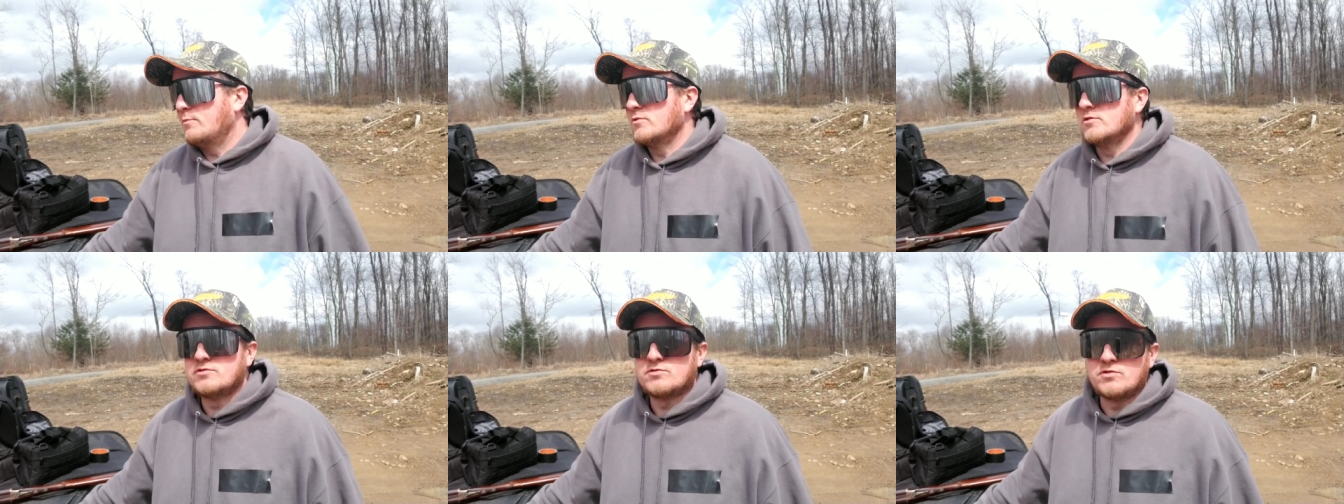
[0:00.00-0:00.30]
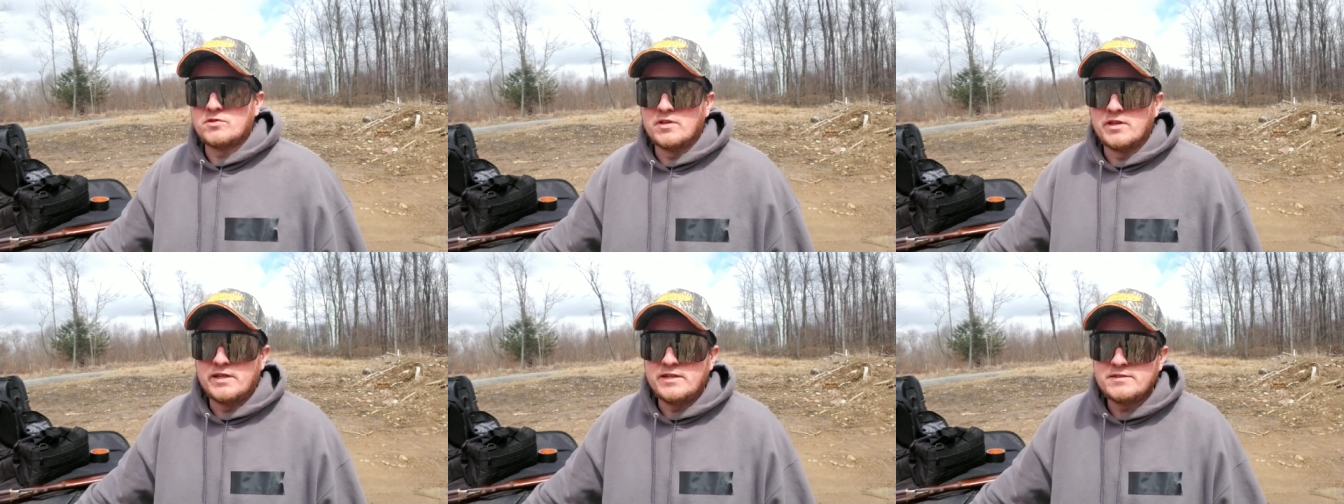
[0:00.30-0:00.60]
was
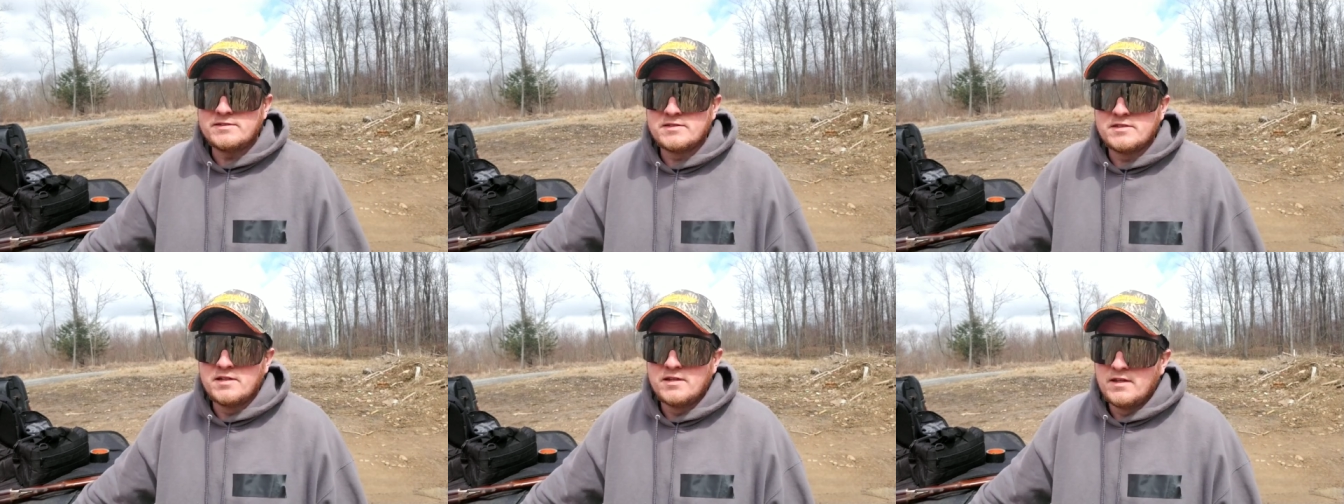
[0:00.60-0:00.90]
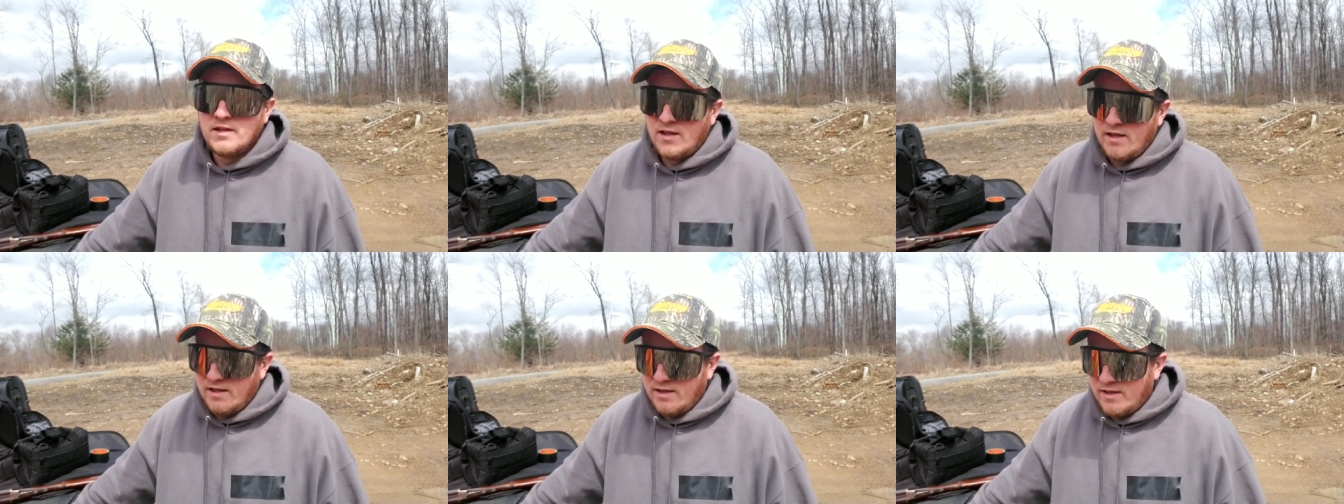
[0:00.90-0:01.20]
released.
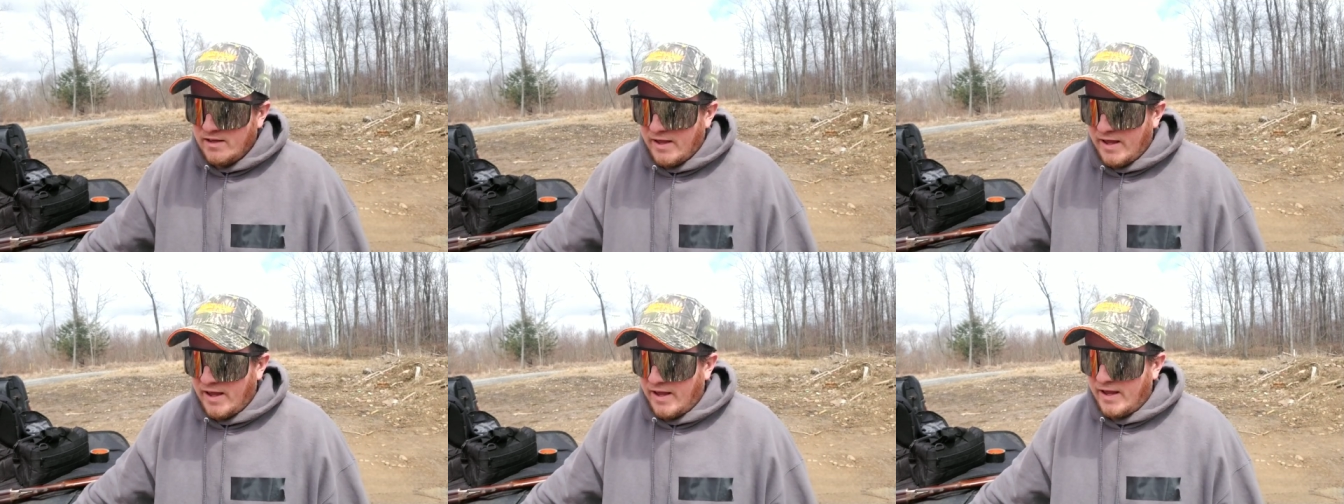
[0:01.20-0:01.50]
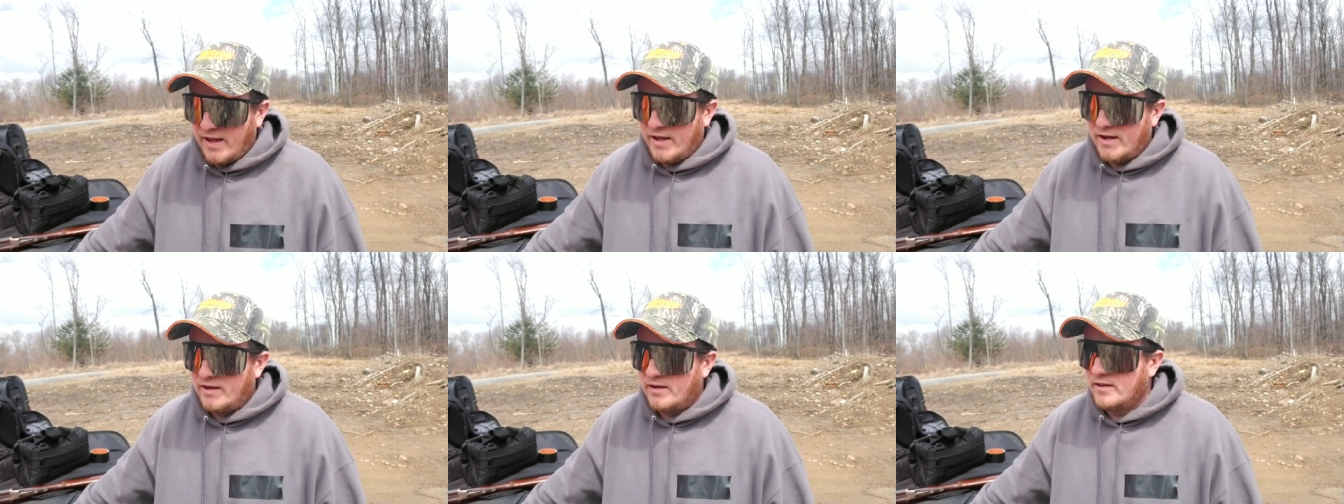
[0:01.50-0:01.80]

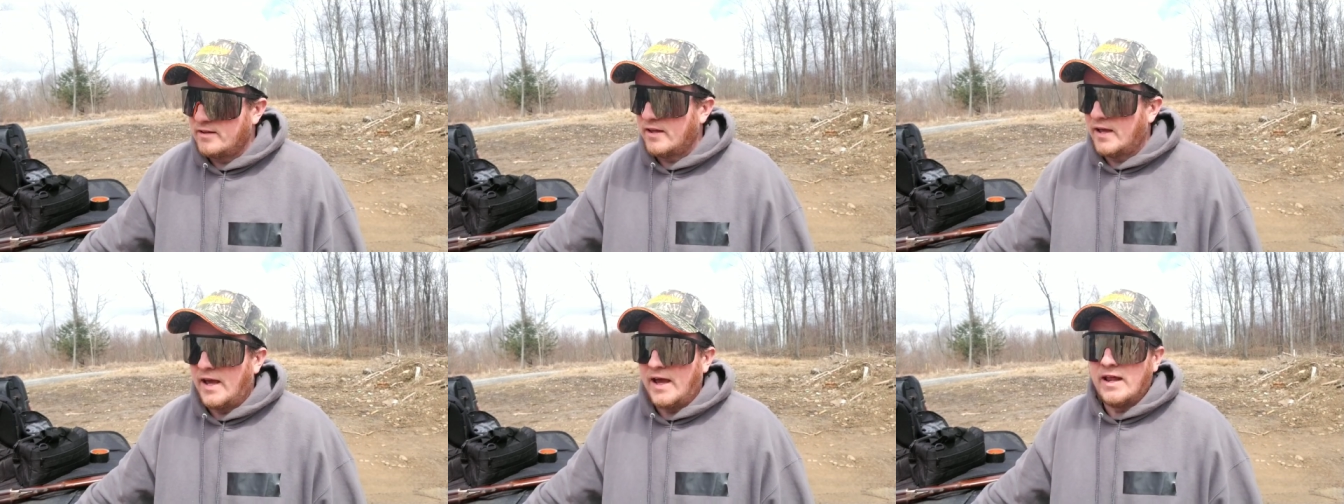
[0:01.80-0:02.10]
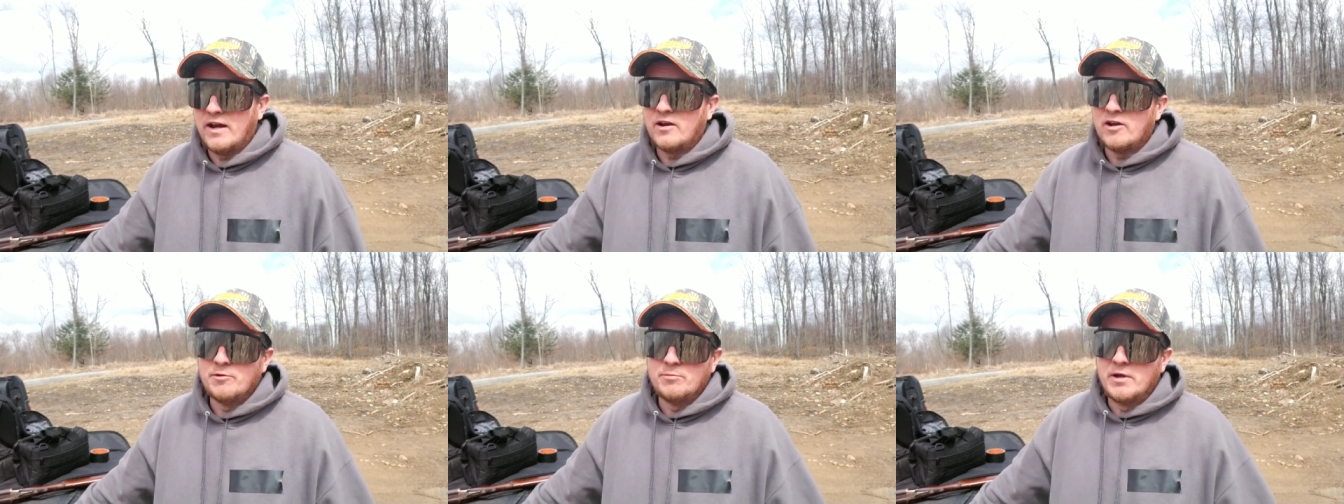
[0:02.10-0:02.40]
And I
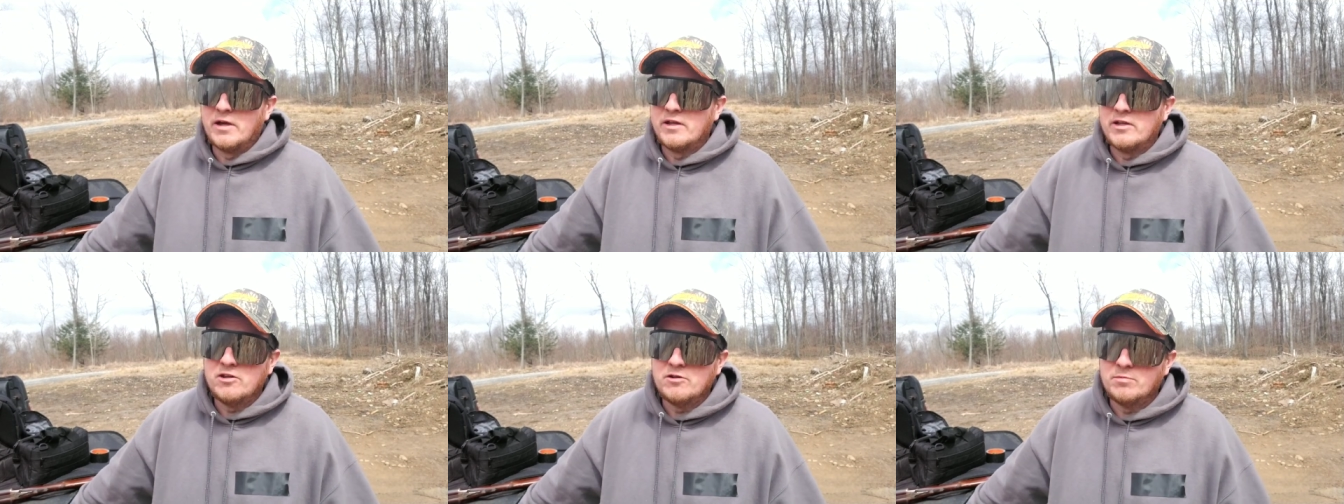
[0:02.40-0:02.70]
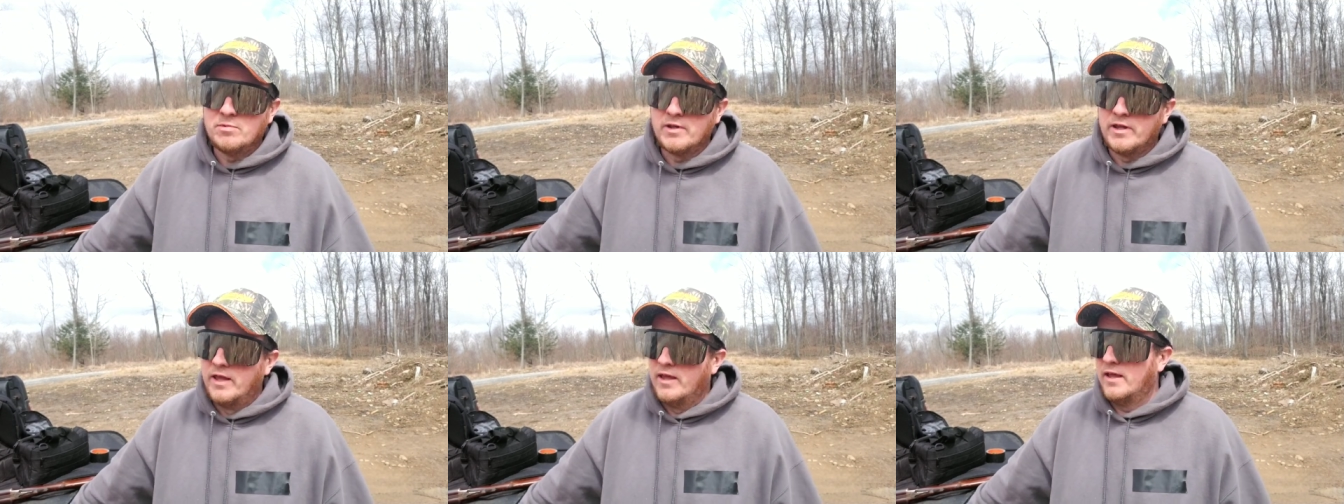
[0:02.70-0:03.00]
don't know about you,
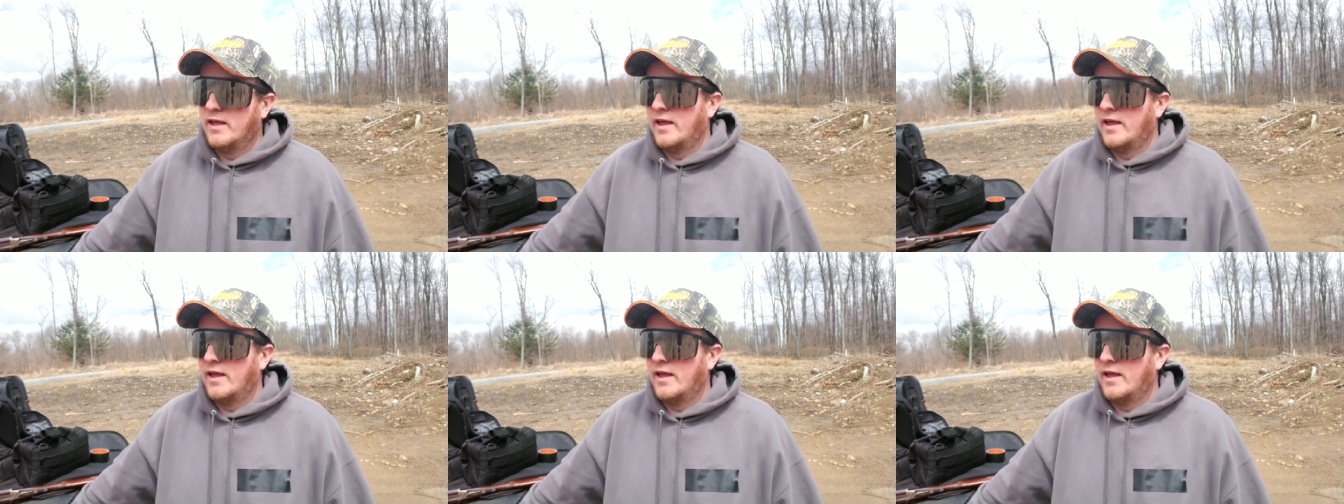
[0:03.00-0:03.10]
but